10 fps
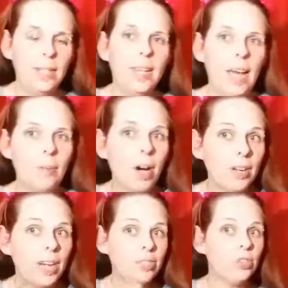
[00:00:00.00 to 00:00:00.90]
And while
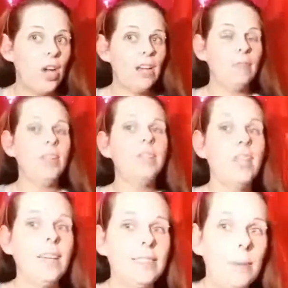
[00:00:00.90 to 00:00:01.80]
you guys are trying to figure
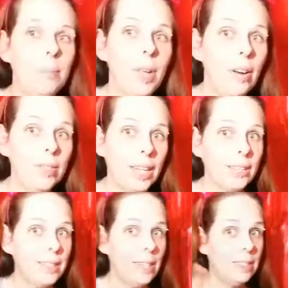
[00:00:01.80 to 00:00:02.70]
that symbol out, like I
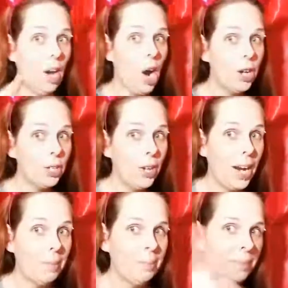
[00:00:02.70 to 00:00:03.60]
said, it's a
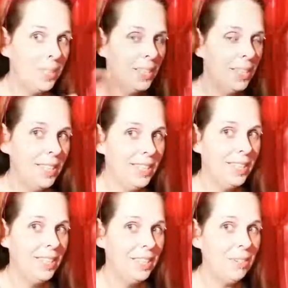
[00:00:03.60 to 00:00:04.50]
heartagram.
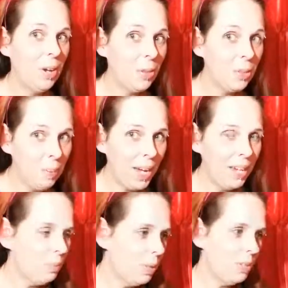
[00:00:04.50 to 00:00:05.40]
You know the
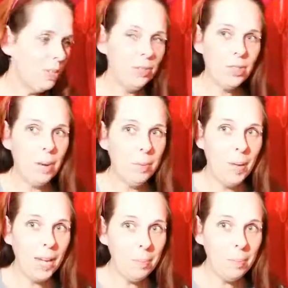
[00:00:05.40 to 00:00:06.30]
band? Well, no drama
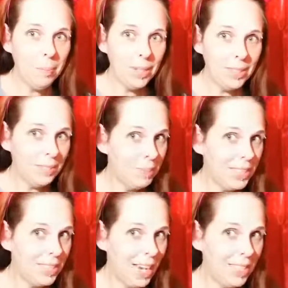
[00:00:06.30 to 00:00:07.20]
makeup on it.
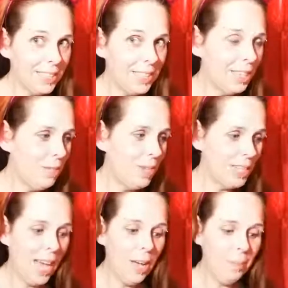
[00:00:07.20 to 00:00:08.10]
Miss Jessica, you can
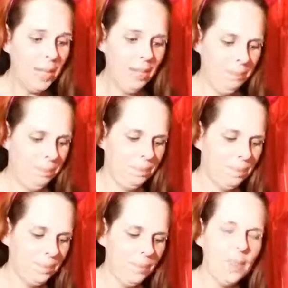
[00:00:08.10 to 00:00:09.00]
tell me.
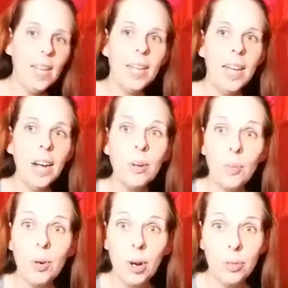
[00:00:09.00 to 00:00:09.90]
Here,
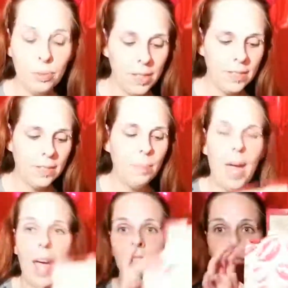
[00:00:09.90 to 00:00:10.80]
we'll go through this little
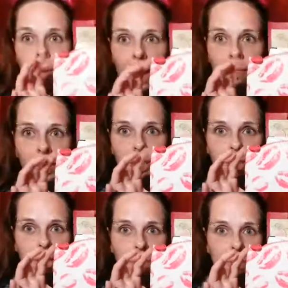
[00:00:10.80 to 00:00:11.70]
bag. So we have the
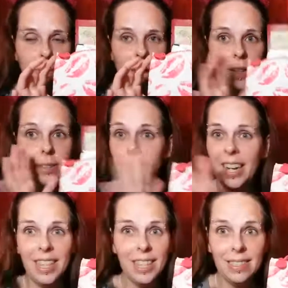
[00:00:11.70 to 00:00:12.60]
little Ipsy bag.
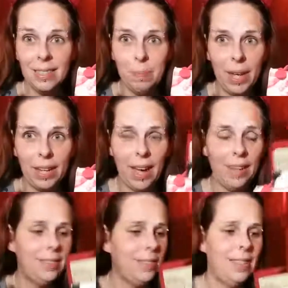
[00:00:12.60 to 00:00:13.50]
None of this is big,
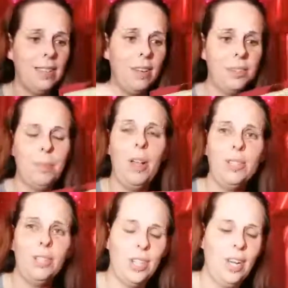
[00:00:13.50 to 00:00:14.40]
guys. It's all
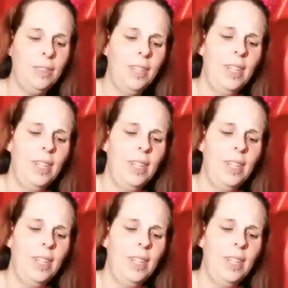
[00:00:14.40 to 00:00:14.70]
smaller stuff.